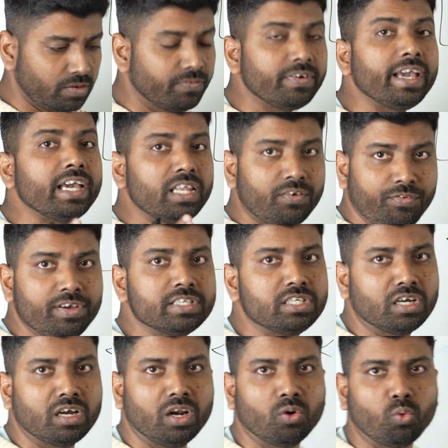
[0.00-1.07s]
of any
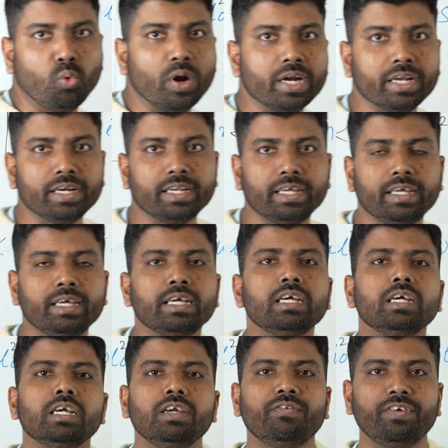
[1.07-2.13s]
physical quantity,
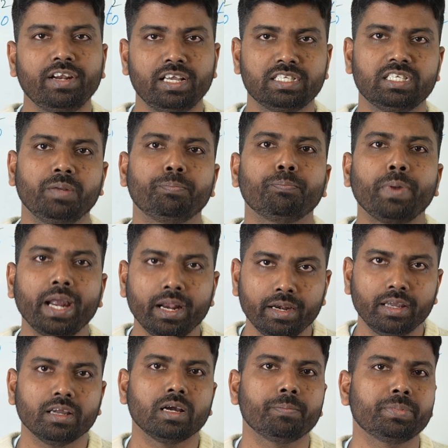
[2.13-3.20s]
if it is
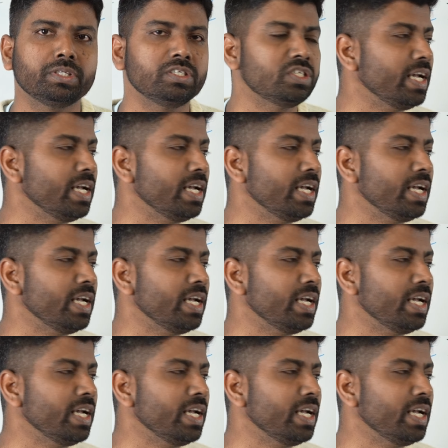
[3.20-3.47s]
depending upon